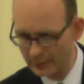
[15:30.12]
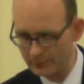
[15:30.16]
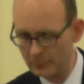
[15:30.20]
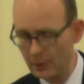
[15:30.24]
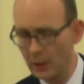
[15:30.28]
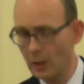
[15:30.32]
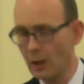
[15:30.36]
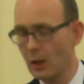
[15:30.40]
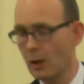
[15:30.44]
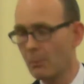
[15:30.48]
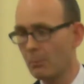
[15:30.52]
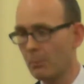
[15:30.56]
him,
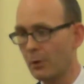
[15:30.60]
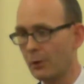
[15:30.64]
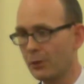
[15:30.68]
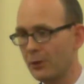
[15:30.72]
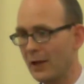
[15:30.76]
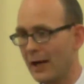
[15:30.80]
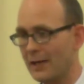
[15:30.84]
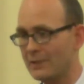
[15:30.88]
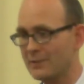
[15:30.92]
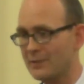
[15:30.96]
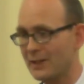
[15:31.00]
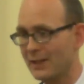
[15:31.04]
but
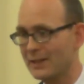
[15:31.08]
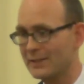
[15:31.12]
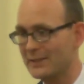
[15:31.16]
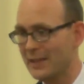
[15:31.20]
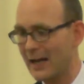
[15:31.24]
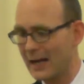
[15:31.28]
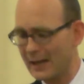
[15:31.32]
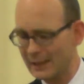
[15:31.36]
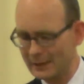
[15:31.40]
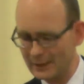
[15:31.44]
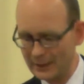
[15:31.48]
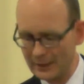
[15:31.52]
that's
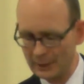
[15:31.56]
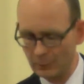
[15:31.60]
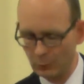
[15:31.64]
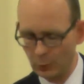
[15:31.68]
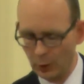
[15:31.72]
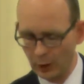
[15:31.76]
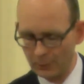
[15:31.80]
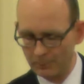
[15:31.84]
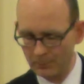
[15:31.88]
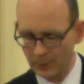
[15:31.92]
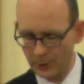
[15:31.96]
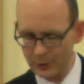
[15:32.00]
exactly
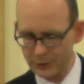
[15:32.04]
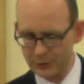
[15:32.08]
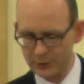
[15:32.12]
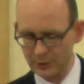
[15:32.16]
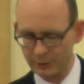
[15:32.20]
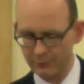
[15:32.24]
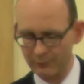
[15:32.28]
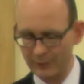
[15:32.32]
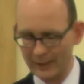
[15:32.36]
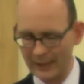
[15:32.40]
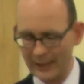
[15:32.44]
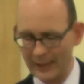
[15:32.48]
what must
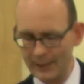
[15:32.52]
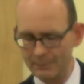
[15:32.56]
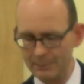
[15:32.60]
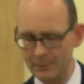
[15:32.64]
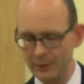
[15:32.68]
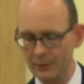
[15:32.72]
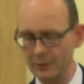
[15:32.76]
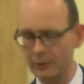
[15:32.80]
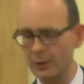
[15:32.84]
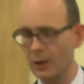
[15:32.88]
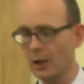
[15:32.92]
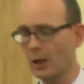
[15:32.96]
have
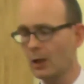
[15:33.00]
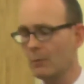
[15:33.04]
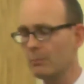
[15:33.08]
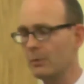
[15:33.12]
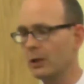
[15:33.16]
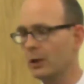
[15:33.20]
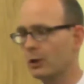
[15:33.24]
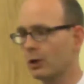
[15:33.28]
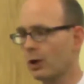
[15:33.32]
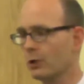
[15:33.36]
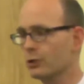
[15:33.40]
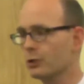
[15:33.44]
happened
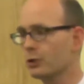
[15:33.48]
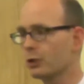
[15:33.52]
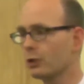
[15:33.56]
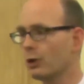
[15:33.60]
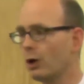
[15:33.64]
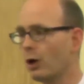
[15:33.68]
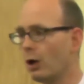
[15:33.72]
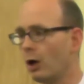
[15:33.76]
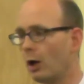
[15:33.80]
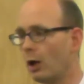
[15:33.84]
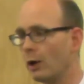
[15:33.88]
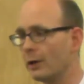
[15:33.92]
because
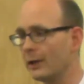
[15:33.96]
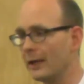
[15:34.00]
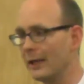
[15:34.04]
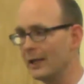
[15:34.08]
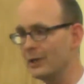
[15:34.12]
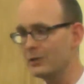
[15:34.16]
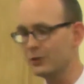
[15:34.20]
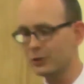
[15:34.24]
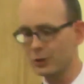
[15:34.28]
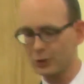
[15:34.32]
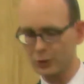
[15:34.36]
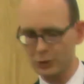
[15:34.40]
God
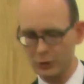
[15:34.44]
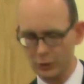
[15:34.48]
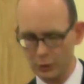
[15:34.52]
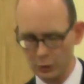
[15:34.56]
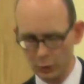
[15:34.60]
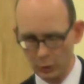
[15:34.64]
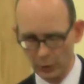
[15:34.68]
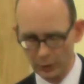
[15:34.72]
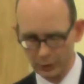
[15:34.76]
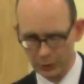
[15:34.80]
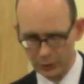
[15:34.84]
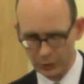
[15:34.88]
is the
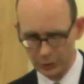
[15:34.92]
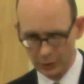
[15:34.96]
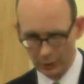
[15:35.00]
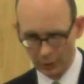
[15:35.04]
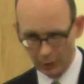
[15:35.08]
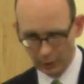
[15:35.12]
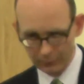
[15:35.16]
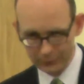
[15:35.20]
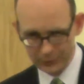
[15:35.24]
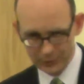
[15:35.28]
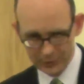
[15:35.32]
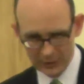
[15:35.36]
source
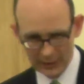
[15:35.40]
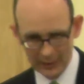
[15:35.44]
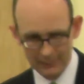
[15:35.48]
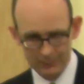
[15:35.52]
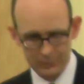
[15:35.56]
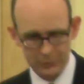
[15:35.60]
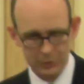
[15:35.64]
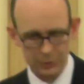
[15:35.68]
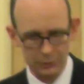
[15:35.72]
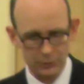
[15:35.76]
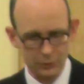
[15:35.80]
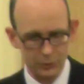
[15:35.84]
of
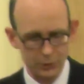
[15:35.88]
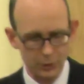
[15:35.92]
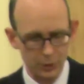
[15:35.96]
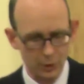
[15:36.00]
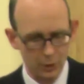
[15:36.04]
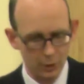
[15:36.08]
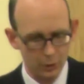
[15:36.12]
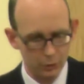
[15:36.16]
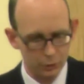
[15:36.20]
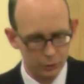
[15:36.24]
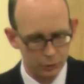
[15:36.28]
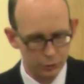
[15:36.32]
Samson's
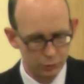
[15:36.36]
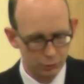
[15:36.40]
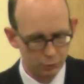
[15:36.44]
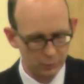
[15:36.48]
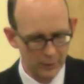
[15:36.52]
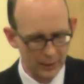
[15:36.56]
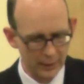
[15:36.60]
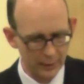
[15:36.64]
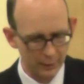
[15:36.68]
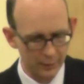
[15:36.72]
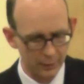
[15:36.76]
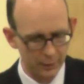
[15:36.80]

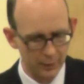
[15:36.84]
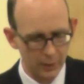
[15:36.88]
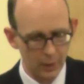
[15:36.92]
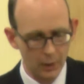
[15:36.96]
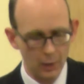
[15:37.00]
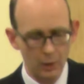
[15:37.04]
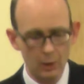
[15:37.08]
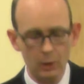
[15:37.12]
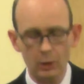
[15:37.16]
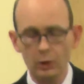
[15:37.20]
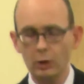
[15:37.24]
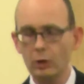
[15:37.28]
strength.
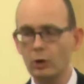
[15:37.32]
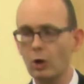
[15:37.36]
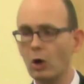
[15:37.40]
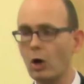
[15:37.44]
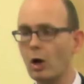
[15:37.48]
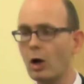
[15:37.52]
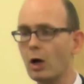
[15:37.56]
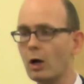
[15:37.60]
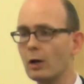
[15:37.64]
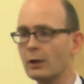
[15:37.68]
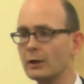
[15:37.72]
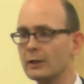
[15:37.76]

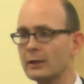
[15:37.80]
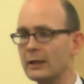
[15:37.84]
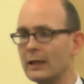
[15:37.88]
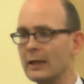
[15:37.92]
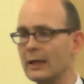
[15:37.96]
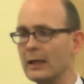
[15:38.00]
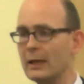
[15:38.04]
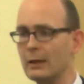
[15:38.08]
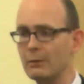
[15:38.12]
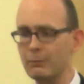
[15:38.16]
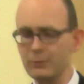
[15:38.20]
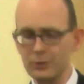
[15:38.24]
God
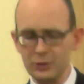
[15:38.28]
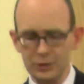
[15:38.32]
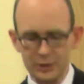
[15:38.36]
gave